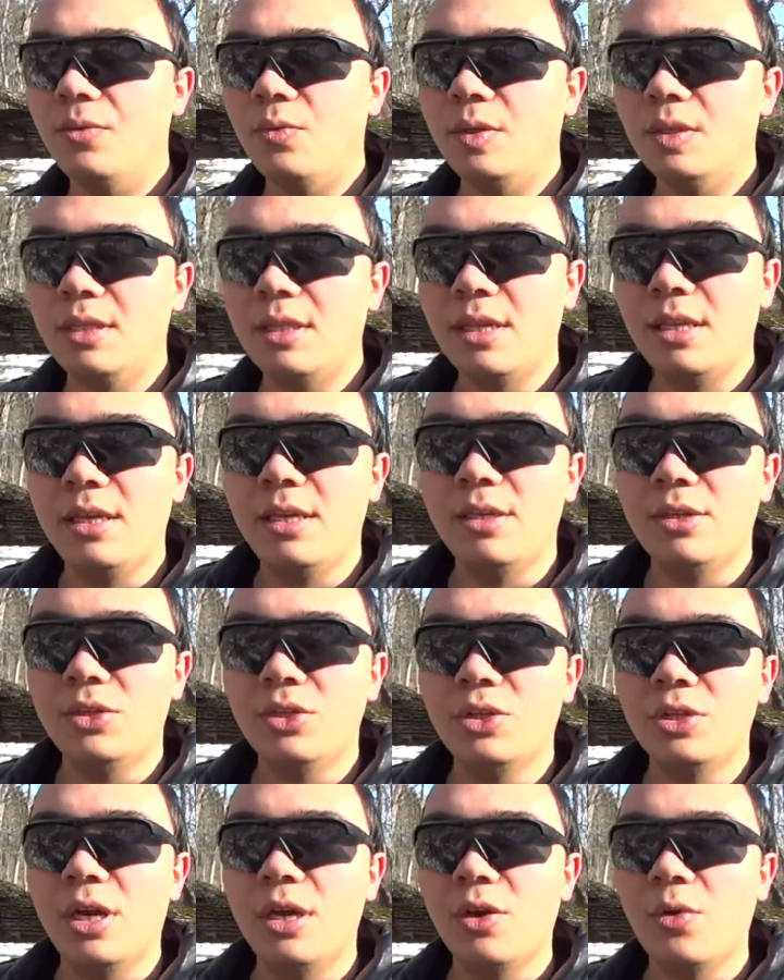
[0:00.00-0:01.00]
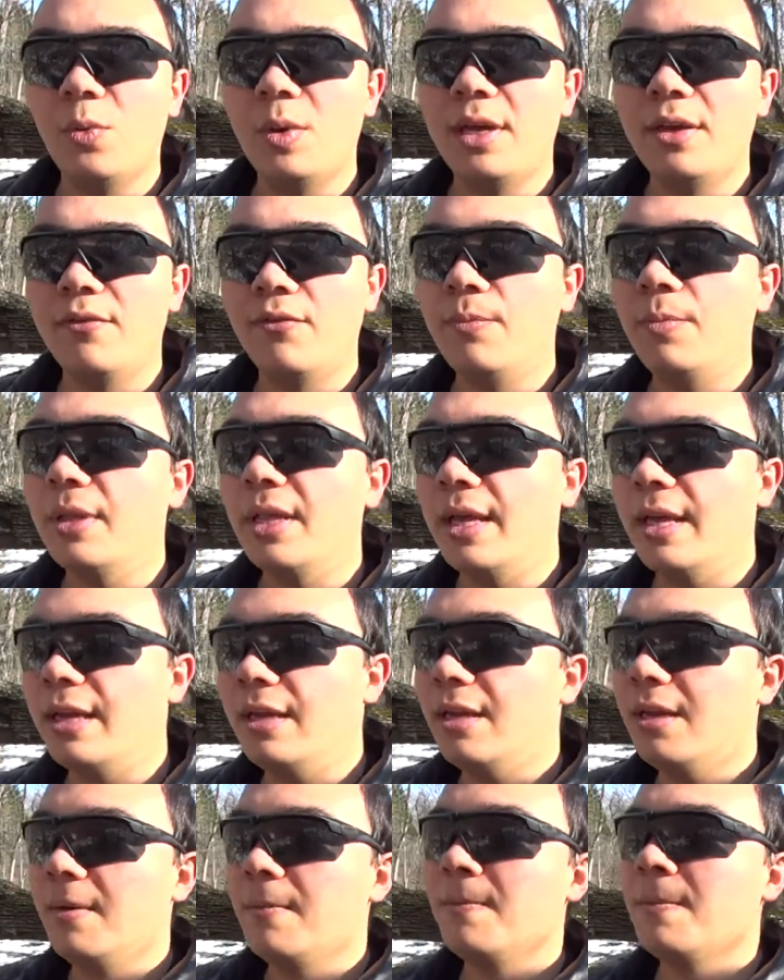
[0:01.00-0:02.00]
with the Shockwave blade,
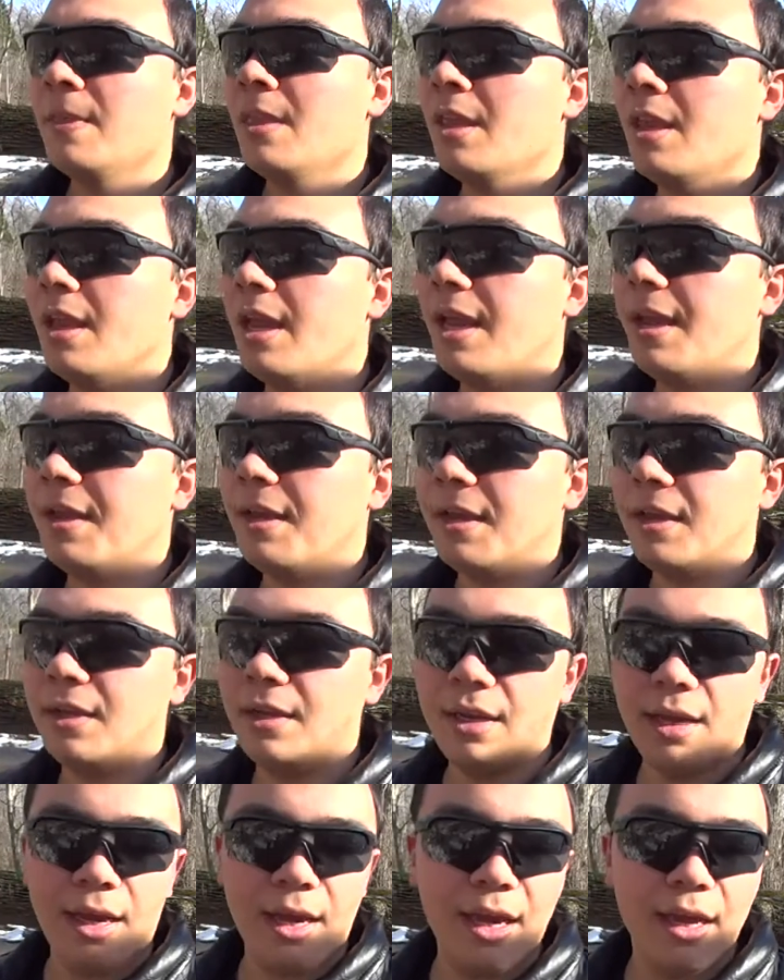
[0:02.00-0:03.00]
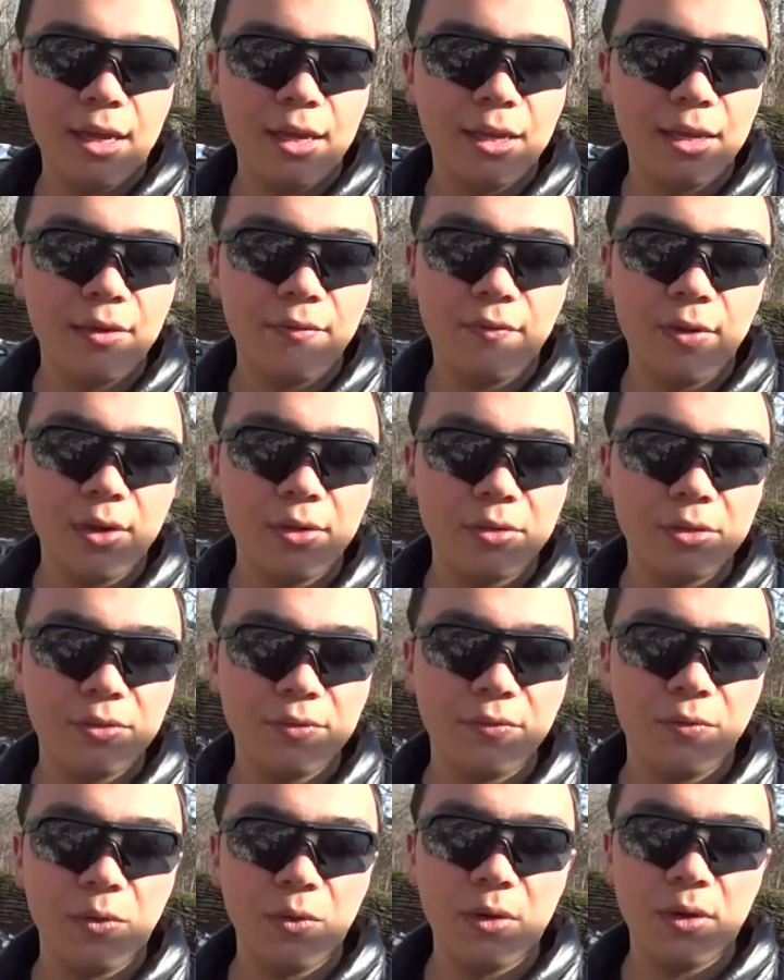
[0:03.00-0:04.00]
and I can vouch
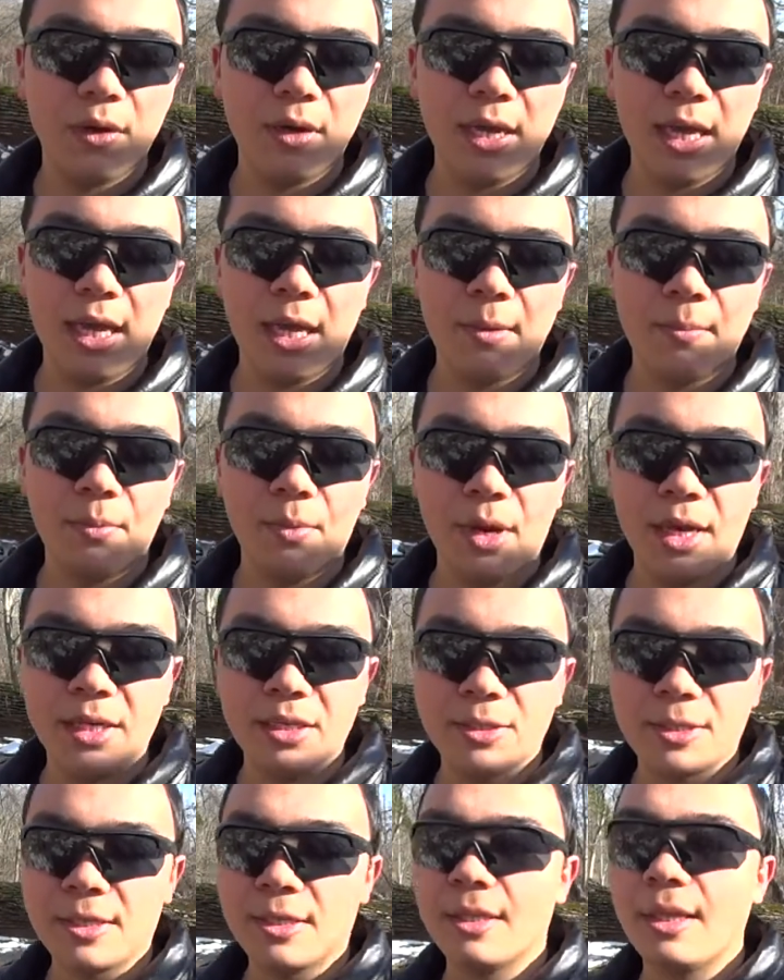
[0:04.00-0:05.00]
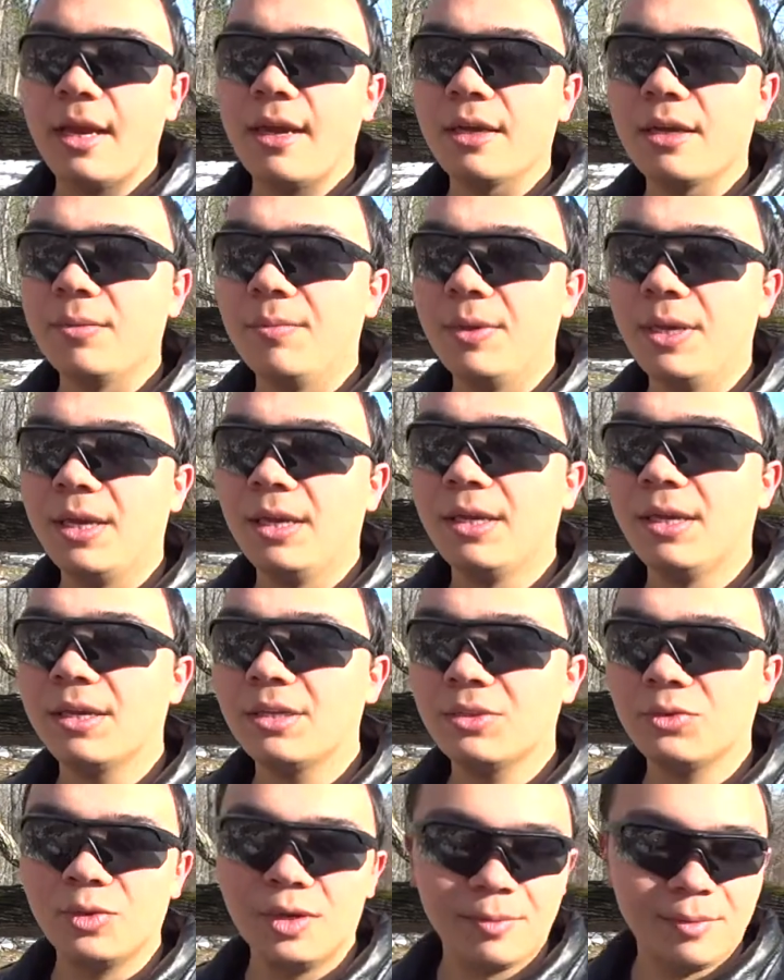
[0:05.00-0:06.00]
for a braced Glock being
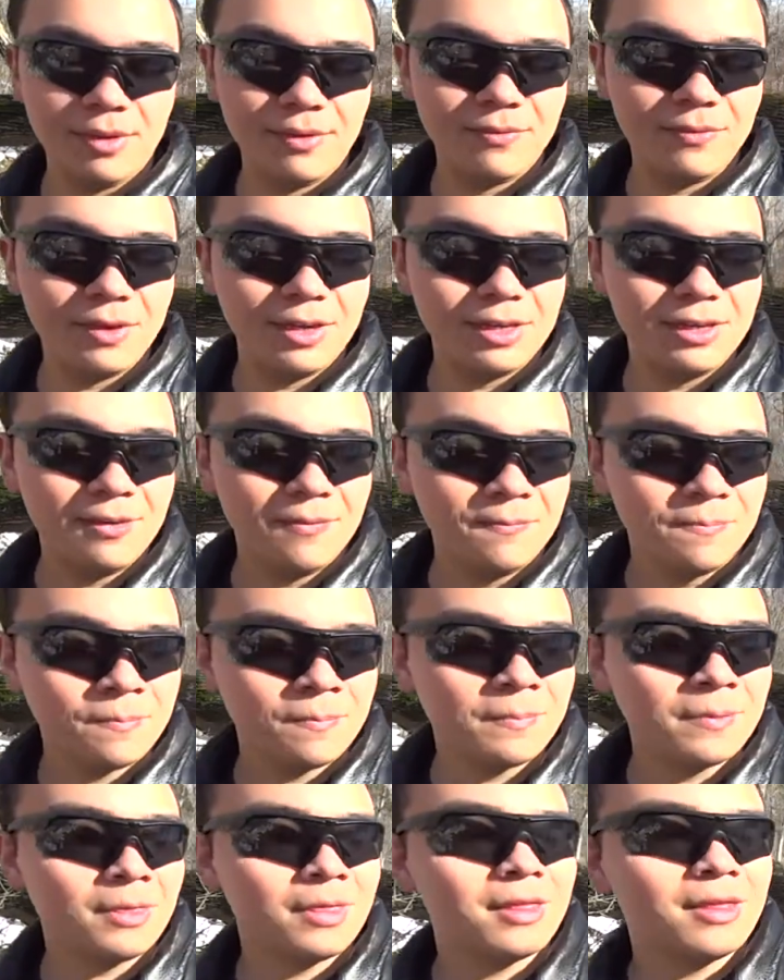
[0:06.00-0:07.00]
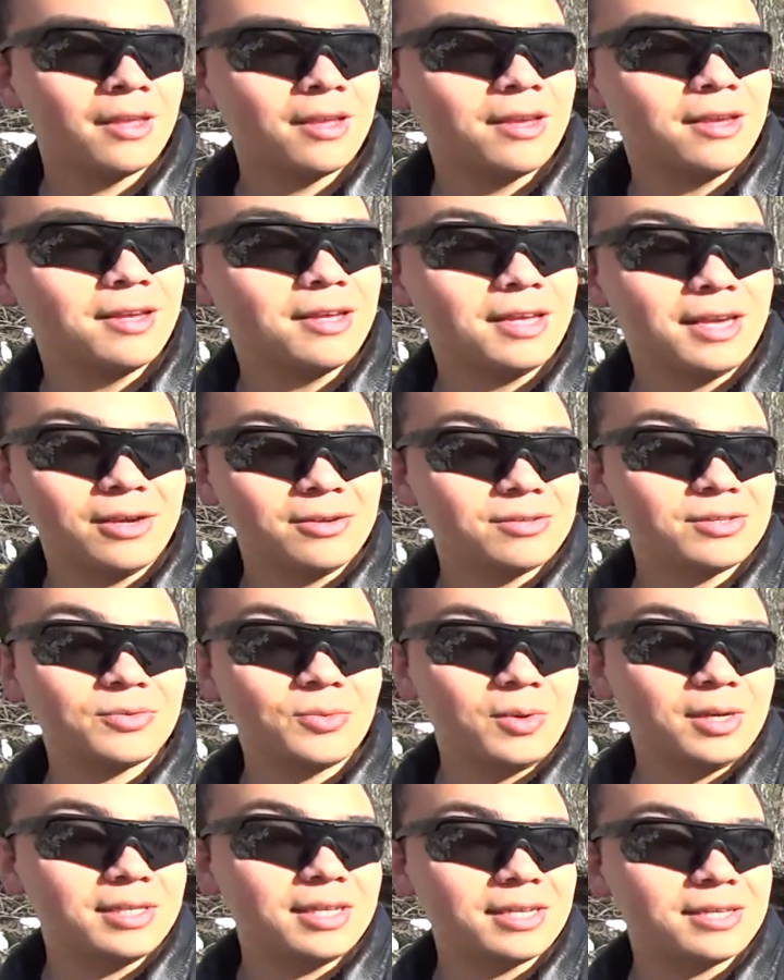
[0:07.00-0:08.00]
extremely fun. Here's
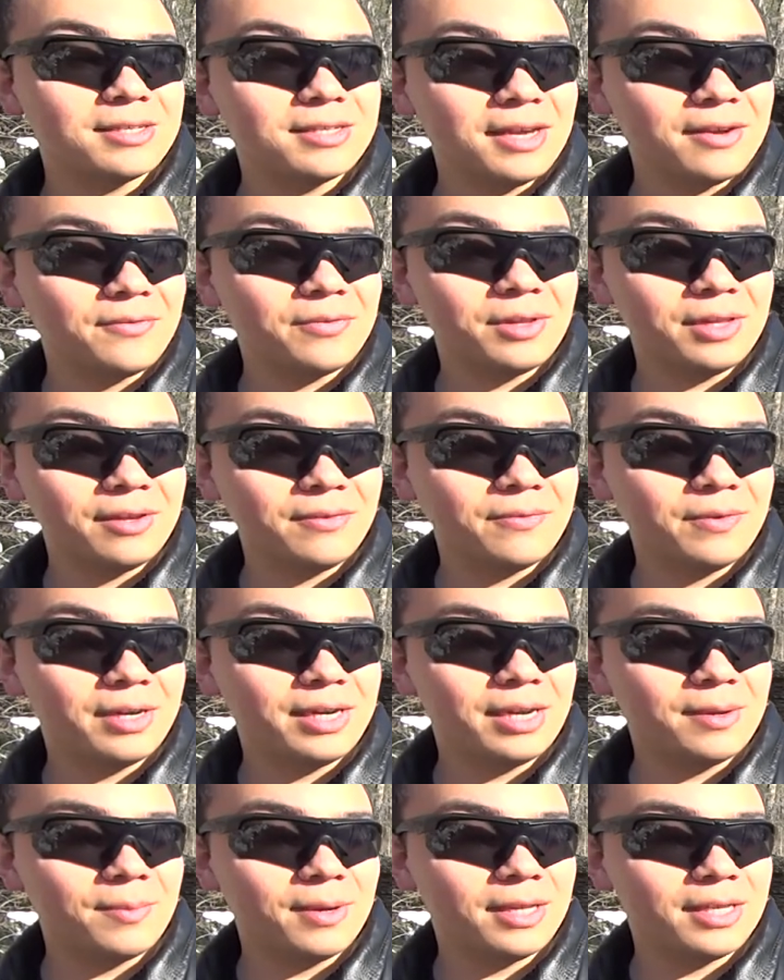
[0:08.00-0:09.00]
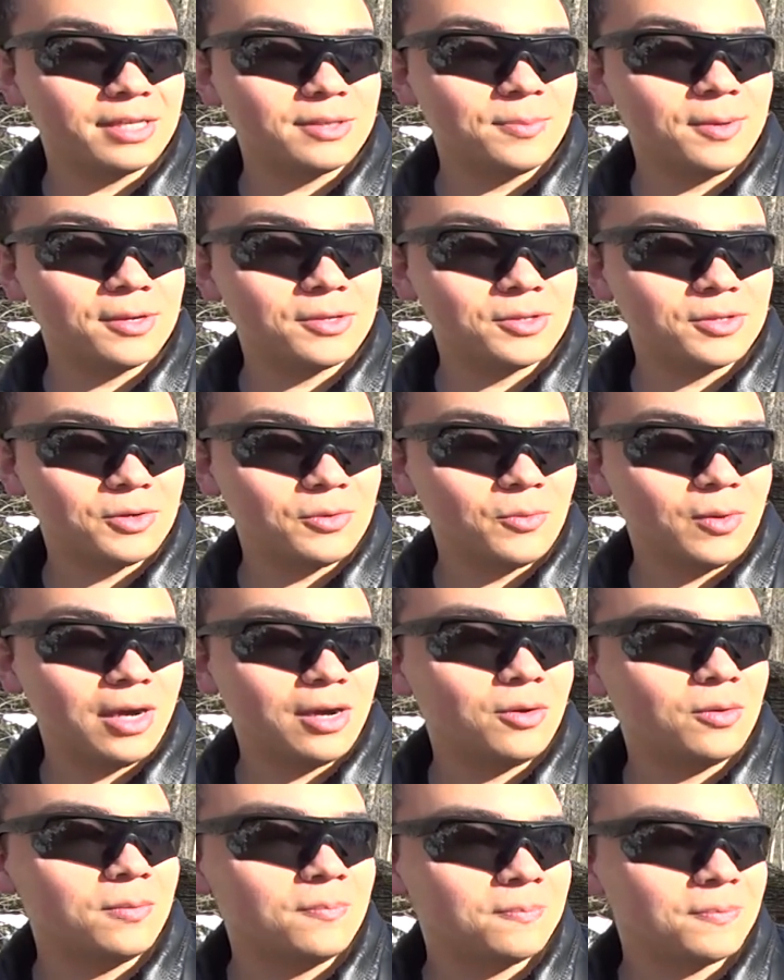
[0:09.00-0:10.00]
one that's definitely funny by this picture. Wow.